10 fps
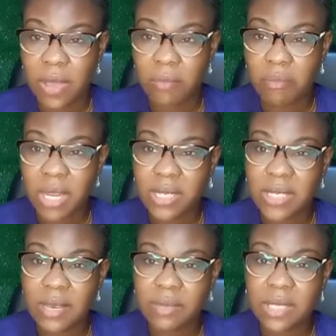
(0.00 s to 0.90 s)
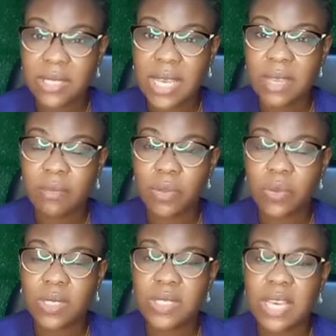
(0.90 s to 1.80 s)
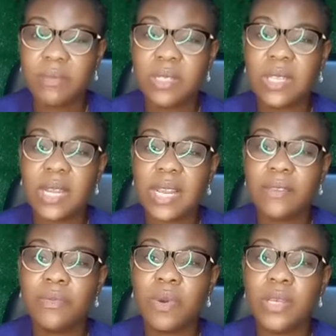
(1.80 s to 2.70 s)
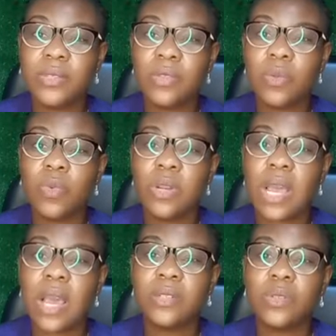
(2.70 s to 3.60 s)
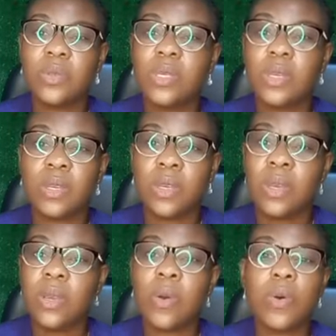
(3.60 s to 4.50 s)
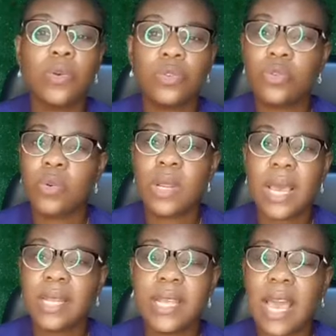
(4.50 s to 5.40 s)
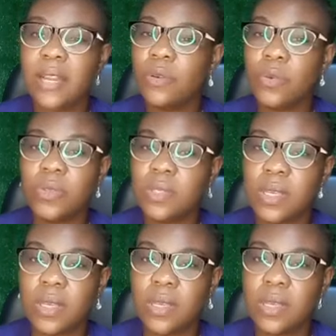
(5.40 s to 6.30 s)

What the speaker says: Many times there was a time in their life where someone had to take control and they had no say,